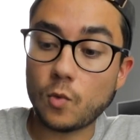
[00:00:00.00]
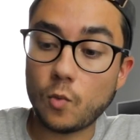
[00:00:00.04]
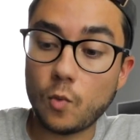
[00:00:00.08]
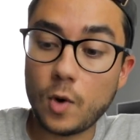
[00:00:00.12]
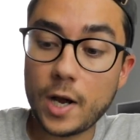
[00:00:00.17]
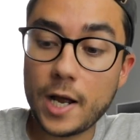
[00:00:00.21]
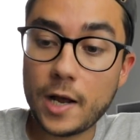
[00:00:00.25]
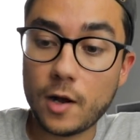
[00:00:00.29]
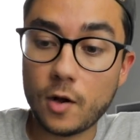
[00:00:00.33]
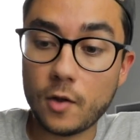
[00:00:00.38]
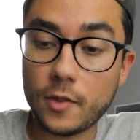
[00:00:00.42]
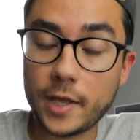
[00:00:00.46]
a
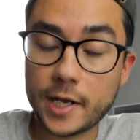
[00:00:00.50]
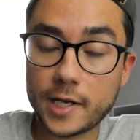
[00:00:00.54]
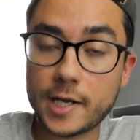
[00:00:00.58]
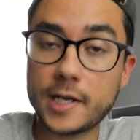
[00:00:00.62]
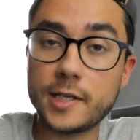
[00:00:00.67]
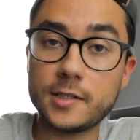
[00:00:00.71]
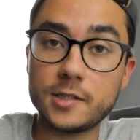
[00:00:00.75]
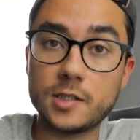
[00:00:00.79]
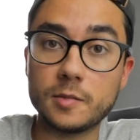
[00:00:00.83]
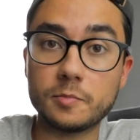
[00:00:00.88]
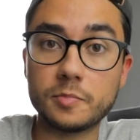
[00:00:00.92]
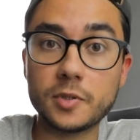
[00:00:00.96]
while, that
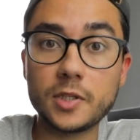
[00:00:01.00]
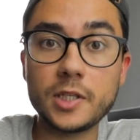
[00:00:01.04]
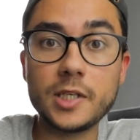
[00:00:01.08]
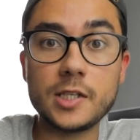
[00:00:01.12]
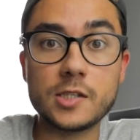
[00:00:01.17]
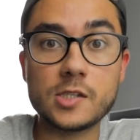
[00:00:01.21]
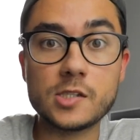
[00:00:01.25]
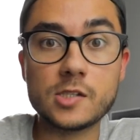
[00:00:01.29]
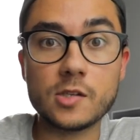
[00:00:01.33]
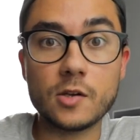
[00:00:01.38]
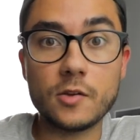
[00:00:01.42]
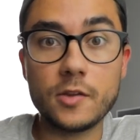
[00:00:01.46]
kind of
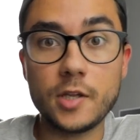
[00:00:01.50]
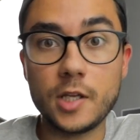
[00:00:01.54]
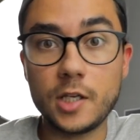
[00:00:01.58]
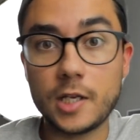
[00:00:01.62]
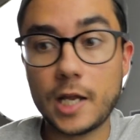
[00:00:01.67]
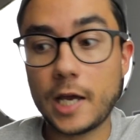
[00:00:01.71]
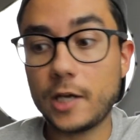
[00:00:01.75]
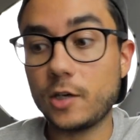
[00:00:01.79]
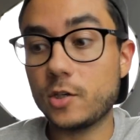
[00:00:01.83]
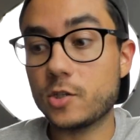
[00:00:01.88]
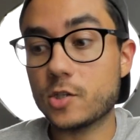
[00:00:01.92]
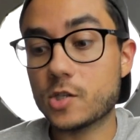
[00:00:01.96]
depletes. So then
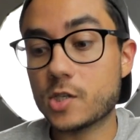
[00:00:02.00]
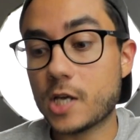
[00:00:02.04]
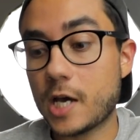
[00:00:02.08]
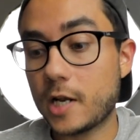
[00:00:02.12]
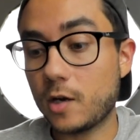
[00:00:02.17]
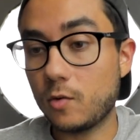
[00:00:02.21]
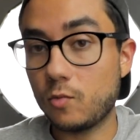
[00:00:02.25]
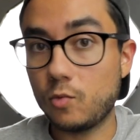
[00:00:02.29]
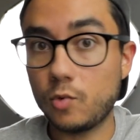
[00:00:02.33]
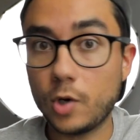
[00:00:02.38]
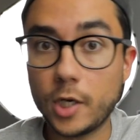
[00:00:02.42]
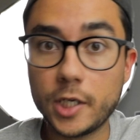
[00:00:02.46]
now you're just kind
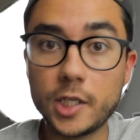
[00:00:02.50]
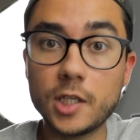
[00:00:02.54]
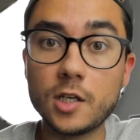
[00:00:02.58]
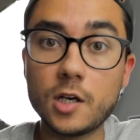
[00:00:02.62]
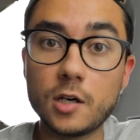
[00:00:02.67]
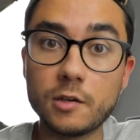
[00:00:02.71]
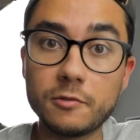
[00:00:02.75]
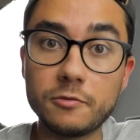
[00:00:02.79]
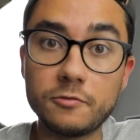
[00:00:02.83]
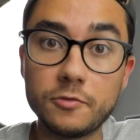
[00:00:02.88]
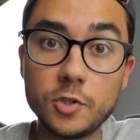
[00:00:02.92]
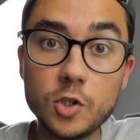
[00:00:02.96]
of running
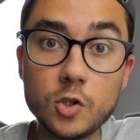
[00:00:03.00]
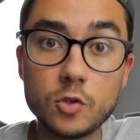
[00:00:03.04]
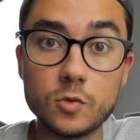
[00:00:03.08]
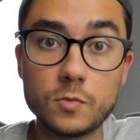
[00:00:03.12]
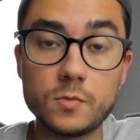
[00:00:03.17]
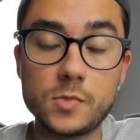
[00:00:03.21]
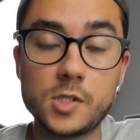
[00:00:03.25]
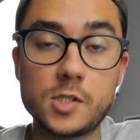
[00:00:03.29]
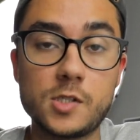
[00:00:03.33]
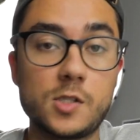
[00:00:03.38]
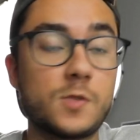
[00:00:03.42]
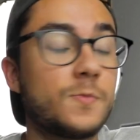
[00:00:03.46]
on
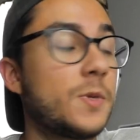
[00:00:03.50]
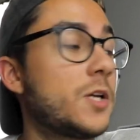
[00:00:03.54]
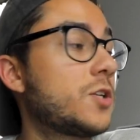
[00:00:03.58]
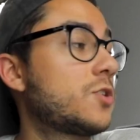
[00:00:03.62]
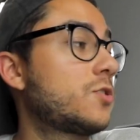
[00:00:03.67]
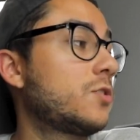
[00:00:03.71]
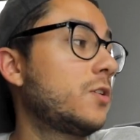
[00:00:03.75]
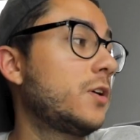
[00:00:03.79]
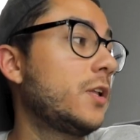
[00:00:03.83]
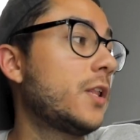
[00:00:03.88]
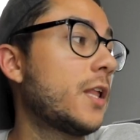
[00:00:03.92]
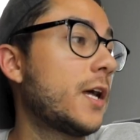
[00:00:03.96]
fumes,
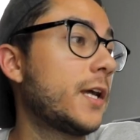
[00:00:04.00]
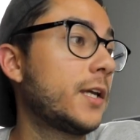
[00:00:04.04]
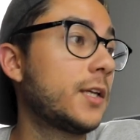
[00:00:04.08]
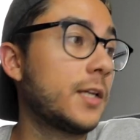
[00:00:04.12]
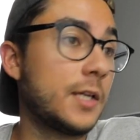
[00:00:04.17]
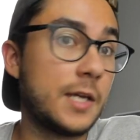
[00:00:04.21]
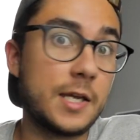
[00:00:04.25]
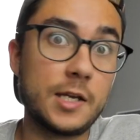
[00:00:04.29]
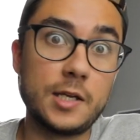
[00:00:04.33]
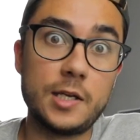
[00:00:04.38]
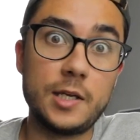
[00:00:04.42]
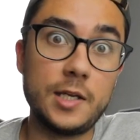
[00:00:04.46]
especially like
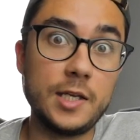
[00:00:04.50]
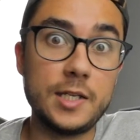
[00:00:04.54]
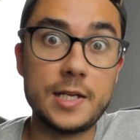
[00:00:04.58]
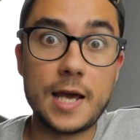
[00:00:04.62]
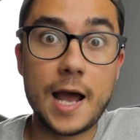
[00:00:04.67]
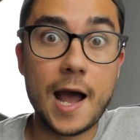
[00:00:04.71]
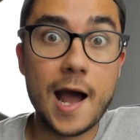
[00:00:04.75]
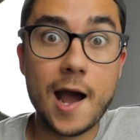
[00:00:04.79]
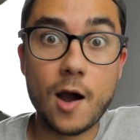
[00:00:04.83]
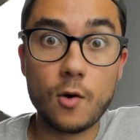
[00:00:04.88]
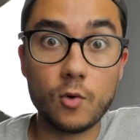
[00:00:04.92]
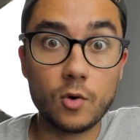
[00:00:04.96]
in
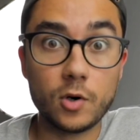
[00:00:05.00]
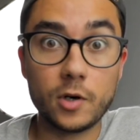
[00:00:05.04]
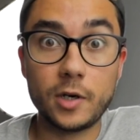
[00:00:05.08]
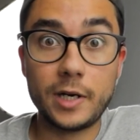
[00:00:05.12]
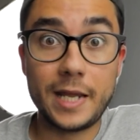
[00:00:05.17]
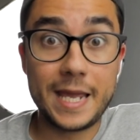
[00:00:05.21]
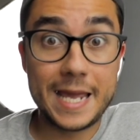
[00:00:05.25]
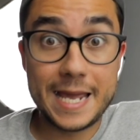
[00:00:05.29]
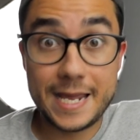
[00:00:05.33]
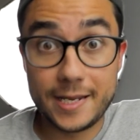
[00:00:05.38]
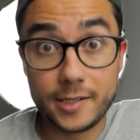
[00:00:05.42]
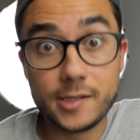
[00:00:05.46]
hour
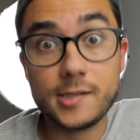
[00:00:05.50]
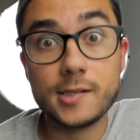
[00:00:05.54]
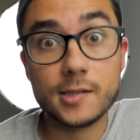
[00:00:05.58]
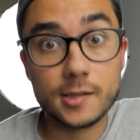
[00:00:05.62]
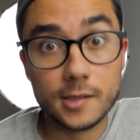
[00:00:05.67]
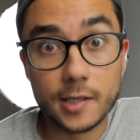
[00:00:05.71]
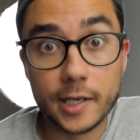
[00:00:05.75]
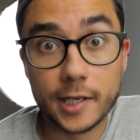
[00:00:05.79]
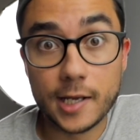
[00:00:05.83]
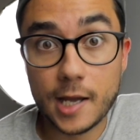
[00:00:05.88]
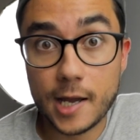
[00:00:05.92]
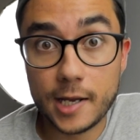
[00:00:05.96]
8,
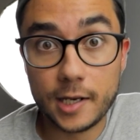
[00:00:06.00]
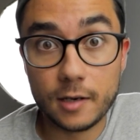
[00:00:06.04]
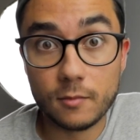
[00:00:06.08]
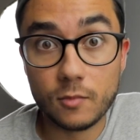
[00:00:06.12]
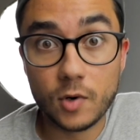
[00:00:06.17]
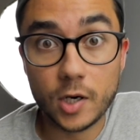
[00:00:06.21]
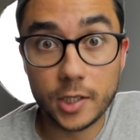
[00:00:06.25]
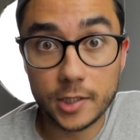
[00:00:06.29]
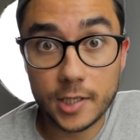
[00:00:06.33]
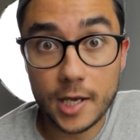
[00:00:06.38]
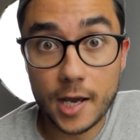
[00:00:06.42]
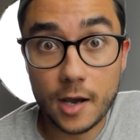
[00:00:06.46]
like I am
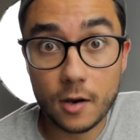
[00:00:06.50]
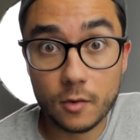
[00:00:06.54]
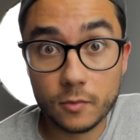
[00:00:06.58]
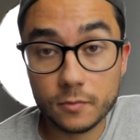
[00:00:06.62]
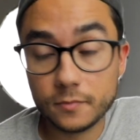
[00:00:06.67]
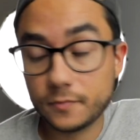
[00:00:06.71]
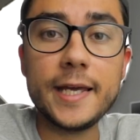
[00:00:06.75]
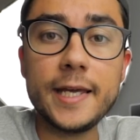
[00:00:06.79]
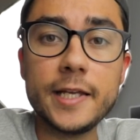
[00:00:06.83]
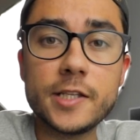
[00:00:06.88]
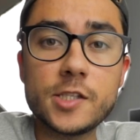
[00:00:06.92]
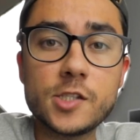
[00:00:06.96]
right now.
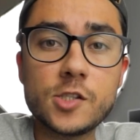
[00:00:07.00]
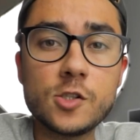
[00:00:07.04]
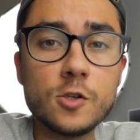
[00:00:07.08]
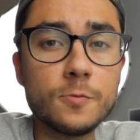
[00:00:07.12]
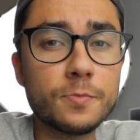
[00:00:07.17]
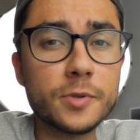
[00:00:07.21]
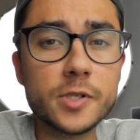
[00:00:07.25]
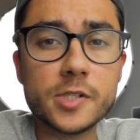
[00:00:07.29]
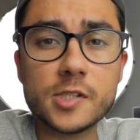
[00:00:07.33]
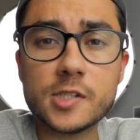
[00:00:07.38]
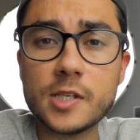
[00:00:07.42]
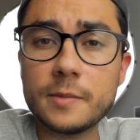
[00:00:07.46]
It's
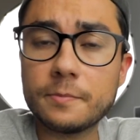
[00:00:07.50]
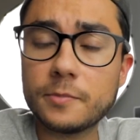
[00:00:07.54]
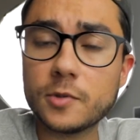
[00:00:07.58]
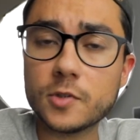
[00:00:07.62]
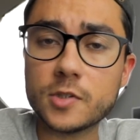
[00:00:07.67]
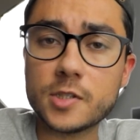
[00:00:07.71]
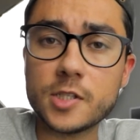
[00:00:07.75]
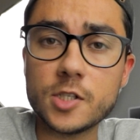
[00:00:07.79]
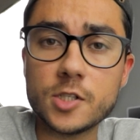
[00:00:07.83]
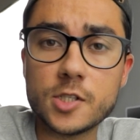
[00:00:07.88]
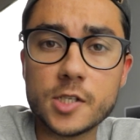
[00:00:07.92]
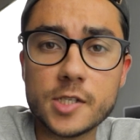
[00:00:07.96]
super simple
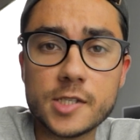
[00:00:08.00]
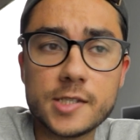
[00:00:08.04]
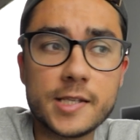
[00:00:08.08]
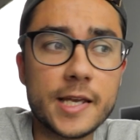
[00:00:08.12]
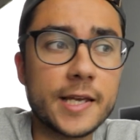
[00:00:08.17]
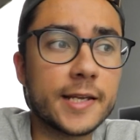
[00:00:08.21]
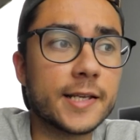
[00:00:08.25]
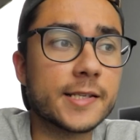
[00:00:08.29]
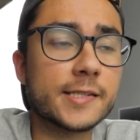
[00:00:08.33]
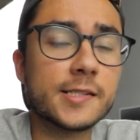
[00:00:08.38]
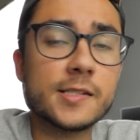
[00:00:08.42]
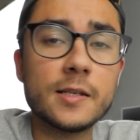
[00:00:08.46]
to just
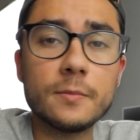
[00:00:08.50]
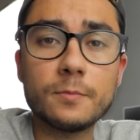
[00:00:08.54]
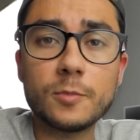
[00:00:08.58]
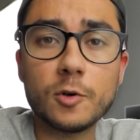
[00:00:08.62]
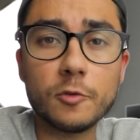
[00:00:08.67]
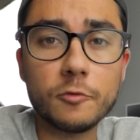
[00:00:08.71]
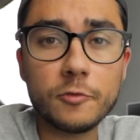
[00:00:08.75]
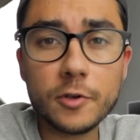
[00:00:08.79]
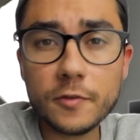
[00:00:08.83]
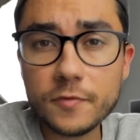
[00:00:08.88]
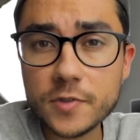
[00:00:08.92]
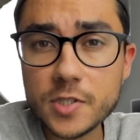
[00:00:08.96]
take a simple
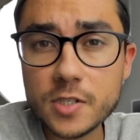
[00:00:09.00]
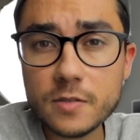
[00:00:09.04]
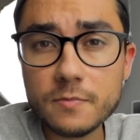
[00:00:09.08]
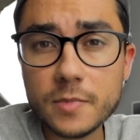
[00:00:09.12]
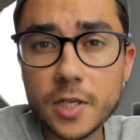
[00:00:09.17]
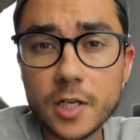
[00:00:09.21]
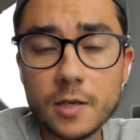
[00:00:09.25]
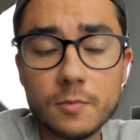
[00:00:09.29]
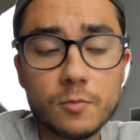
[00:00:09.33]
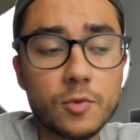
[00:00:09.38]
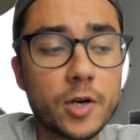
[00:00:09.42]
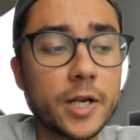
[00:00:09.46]

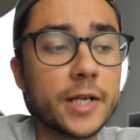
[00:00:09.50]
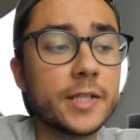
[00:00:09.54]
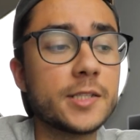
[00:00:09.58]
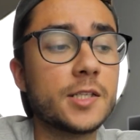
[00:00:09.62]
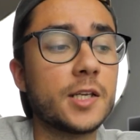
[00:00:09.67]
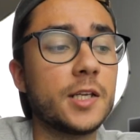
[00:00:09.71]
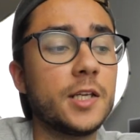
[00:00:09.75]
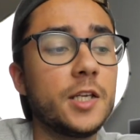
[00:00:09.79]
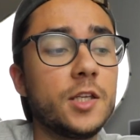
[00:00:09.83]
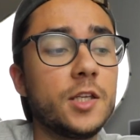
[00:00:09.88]
15-minute break to